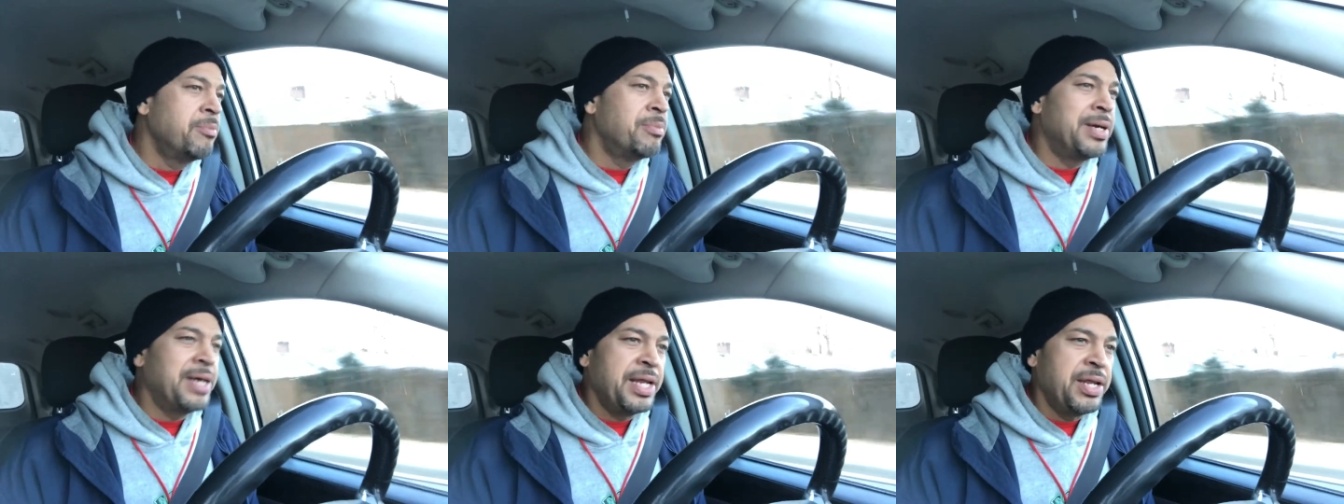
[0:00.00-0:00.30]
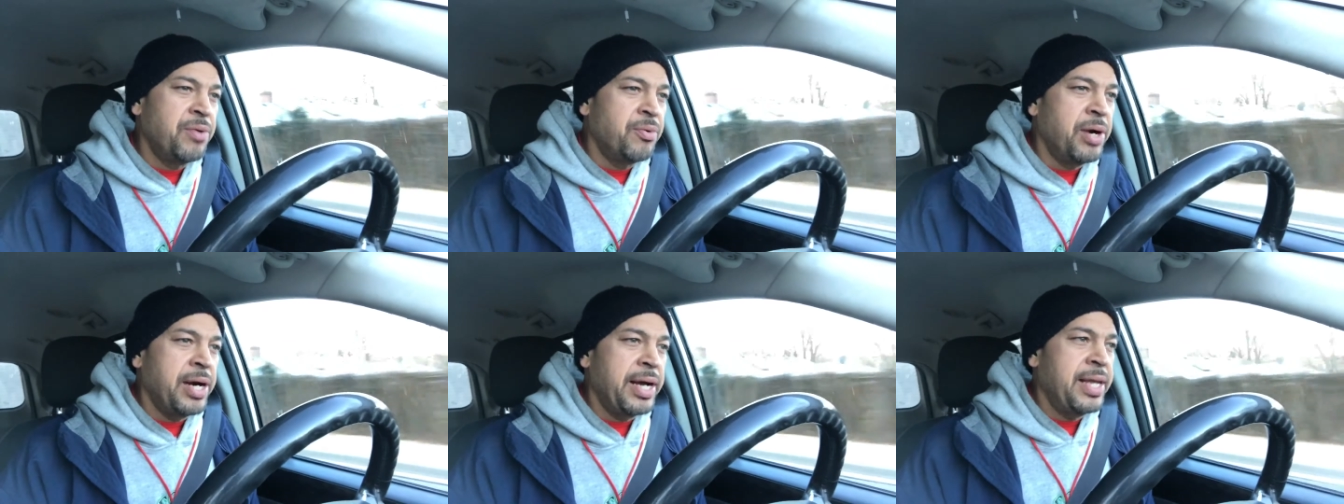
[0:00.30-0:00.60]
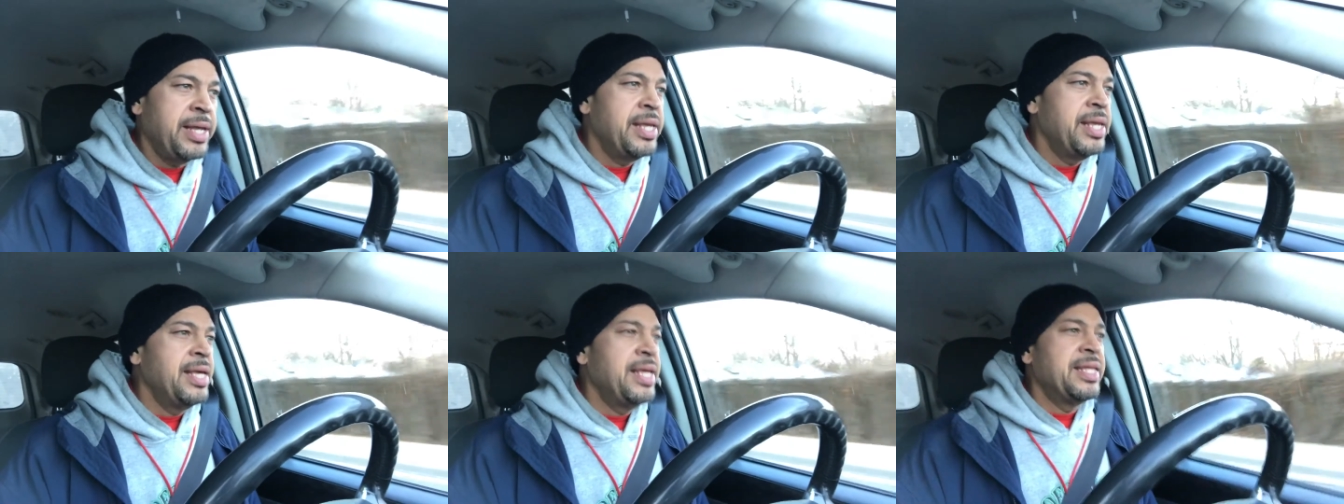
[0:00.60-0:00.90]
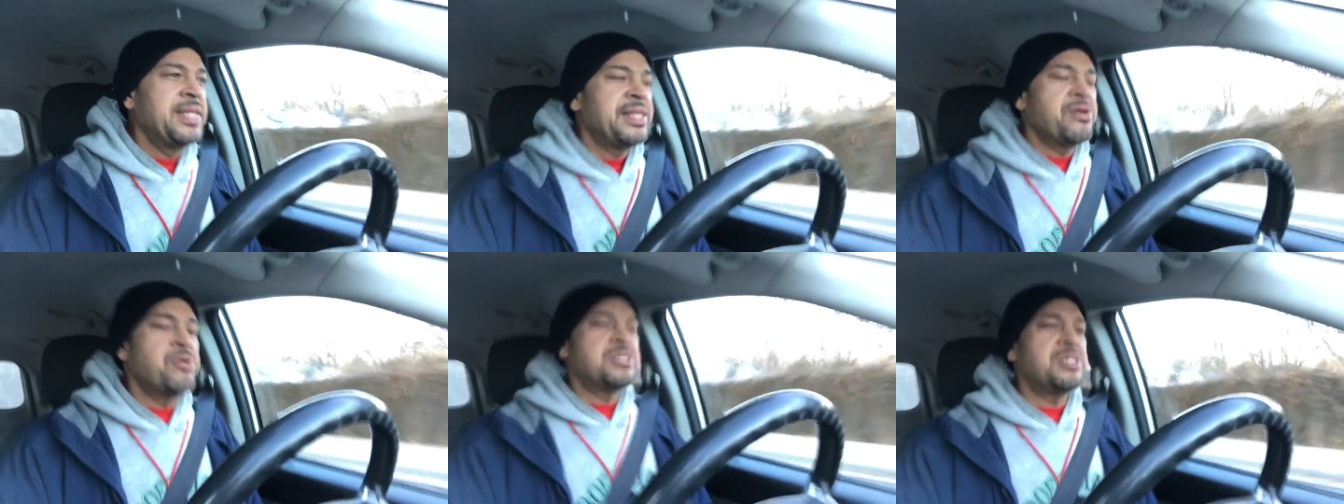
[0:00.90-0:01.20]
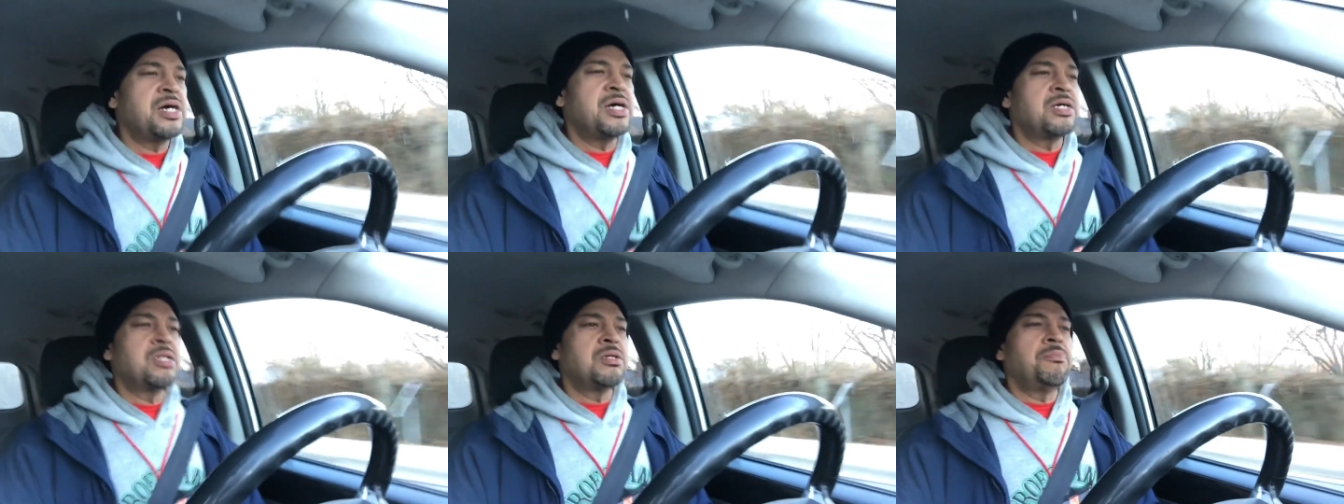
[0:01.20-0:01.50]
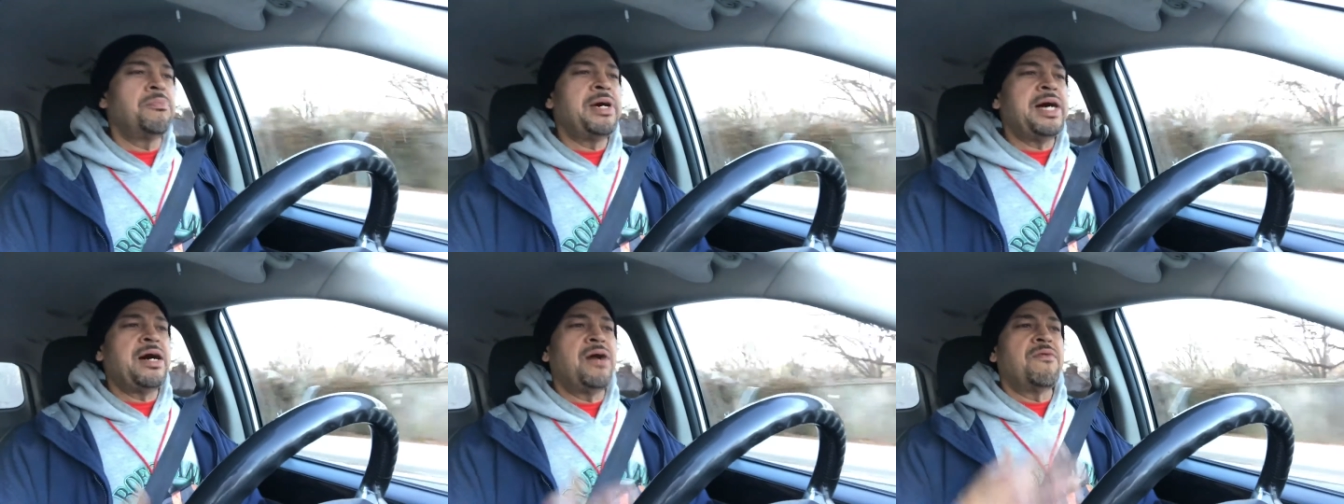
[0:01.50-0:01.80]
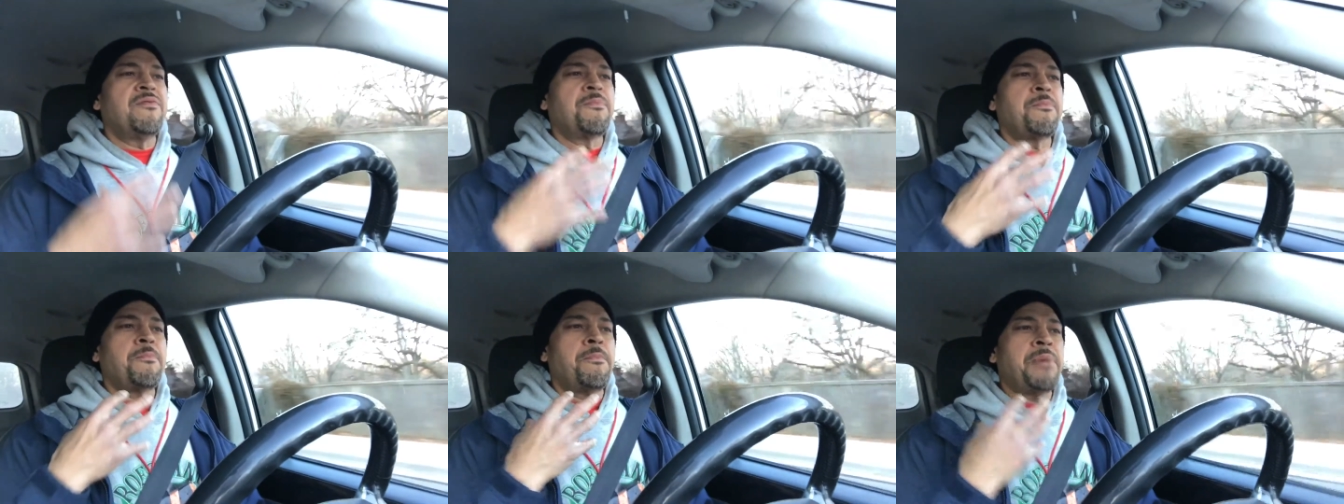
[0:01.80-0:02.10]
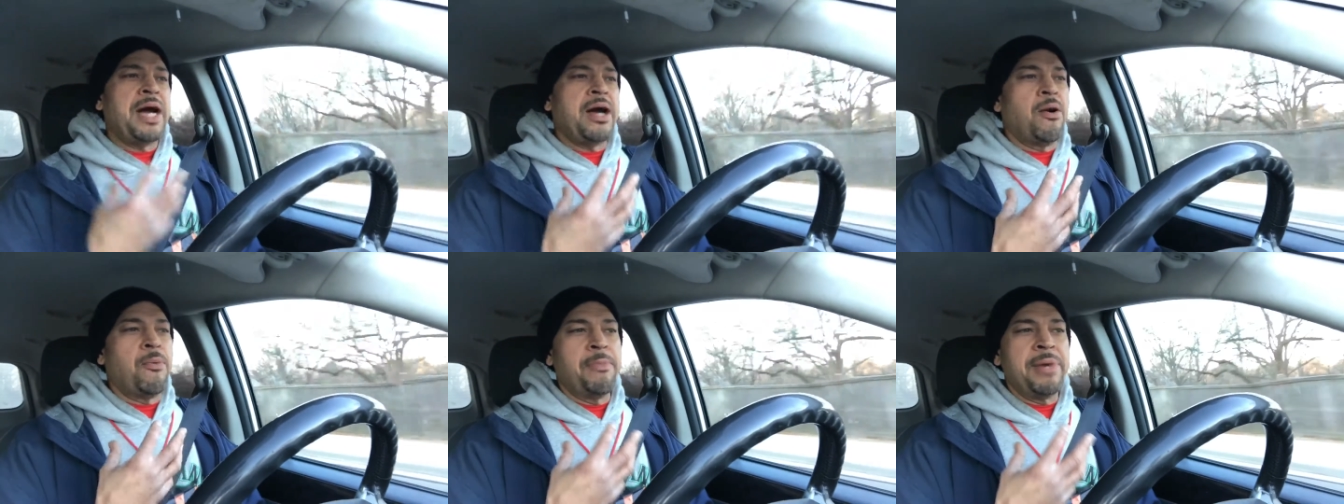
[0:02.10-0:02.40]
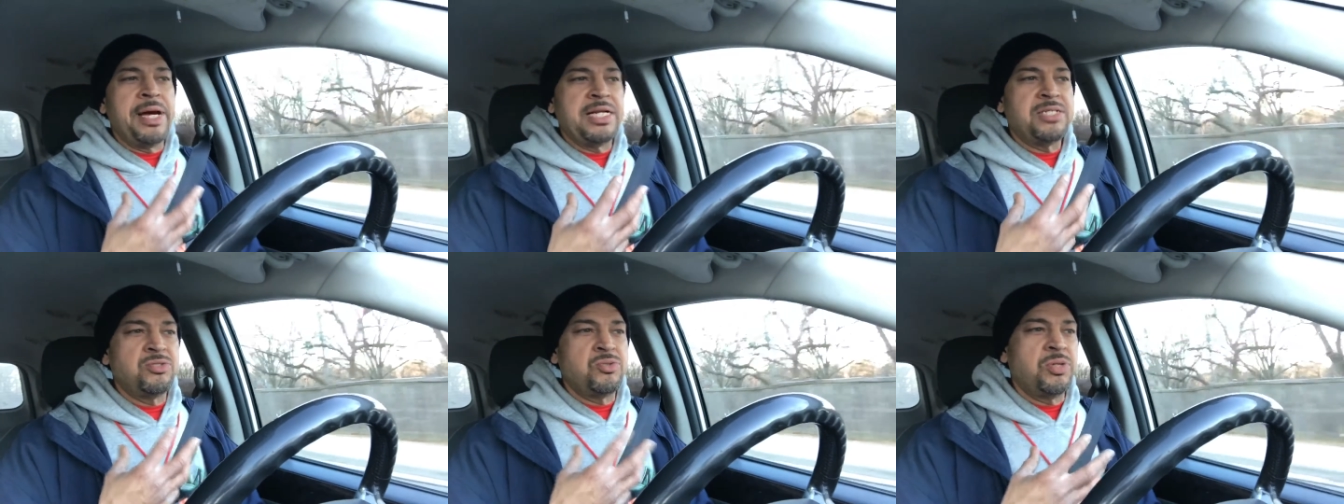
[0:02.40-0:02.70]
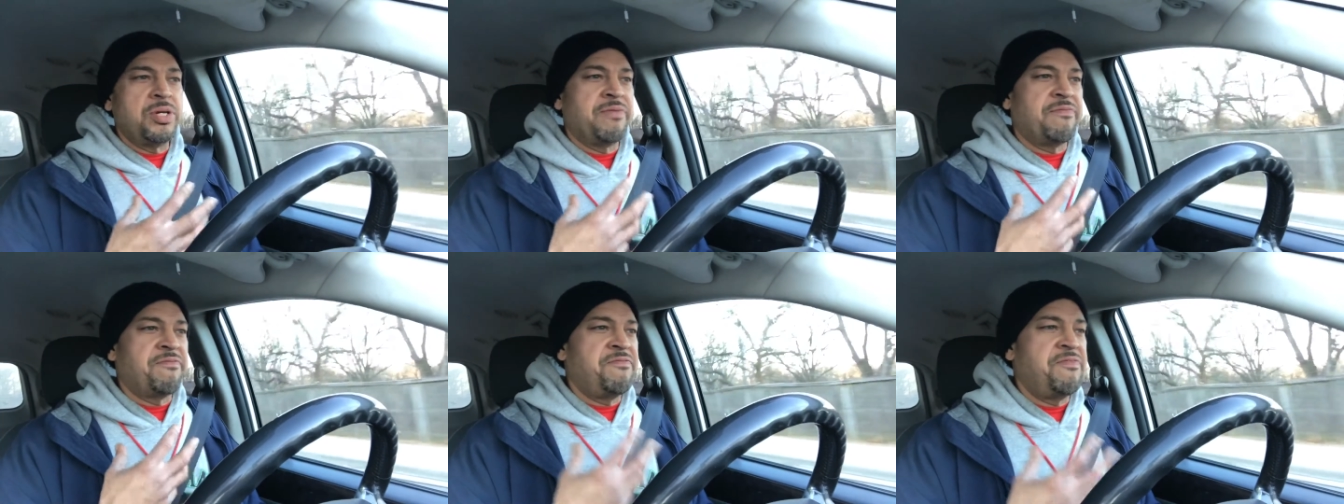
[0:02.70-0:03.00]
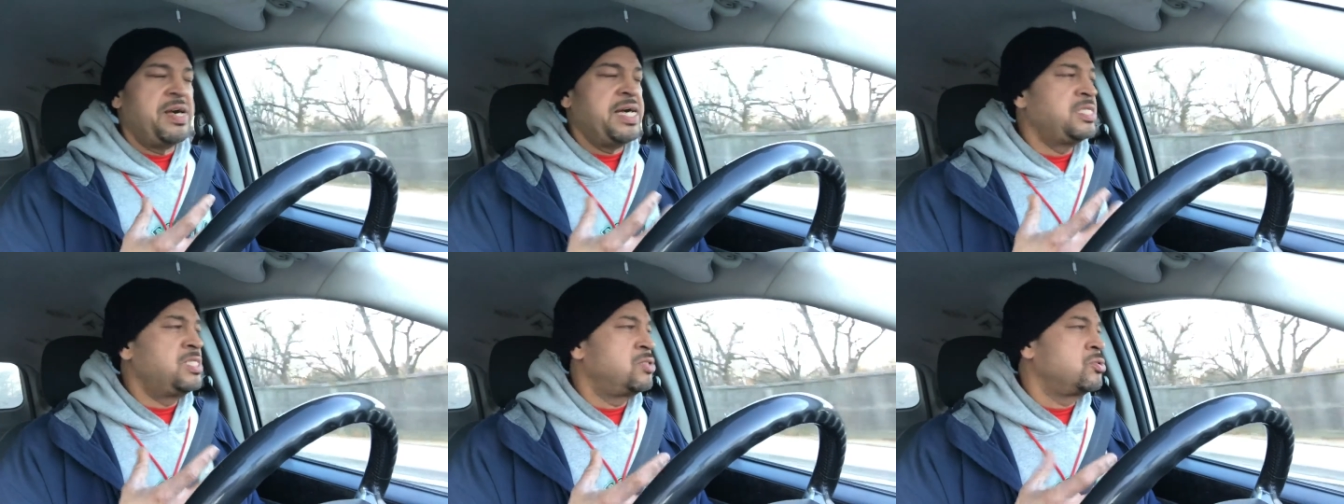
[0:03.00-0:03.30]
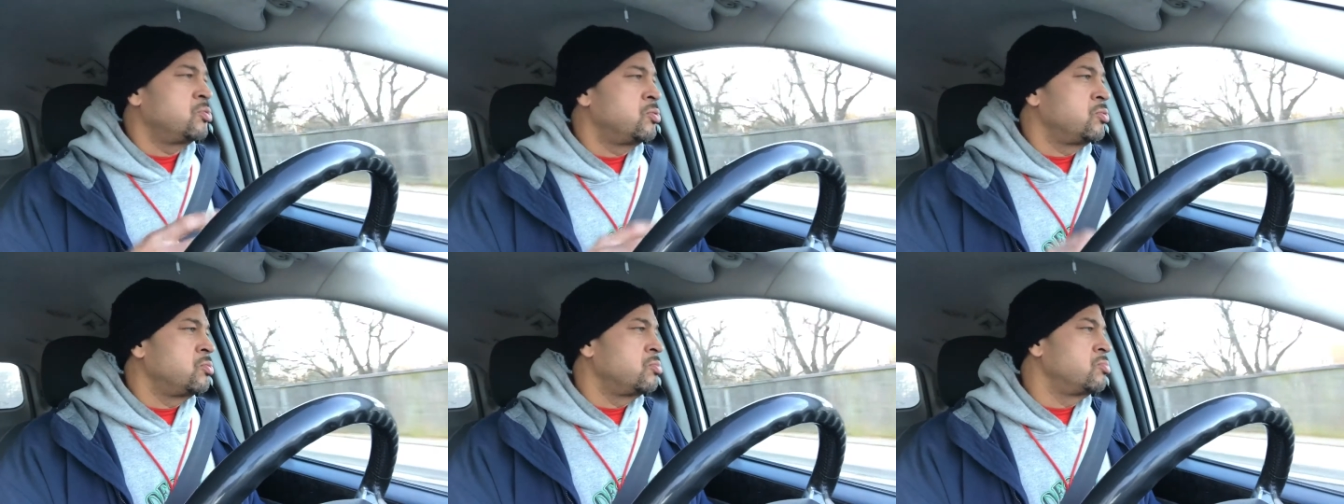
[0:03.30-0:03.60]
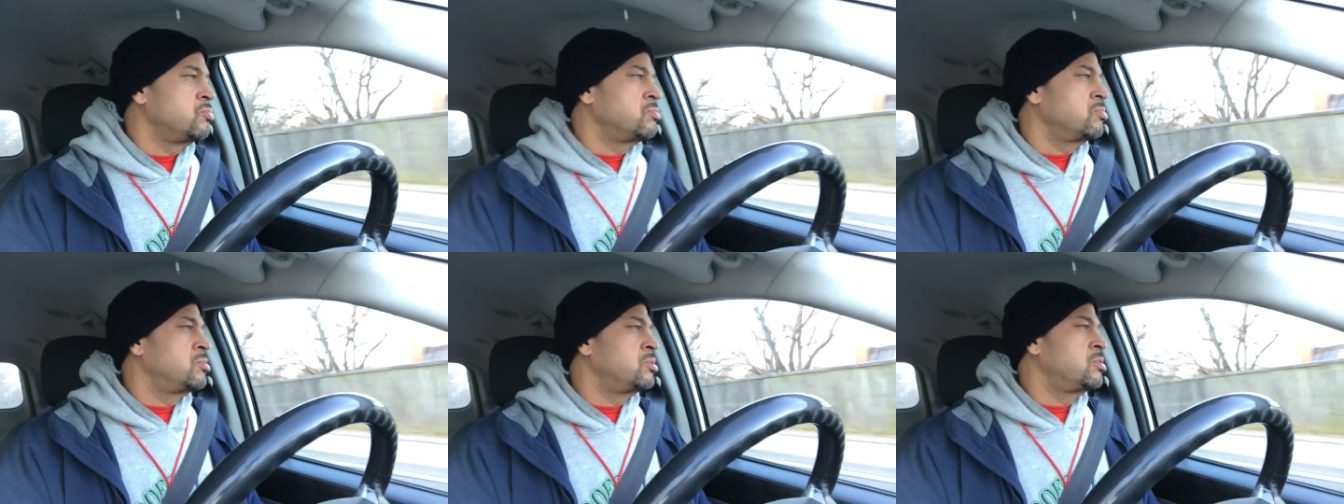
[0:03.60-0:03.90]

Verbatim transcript: But anyway, they were talking about biometric facial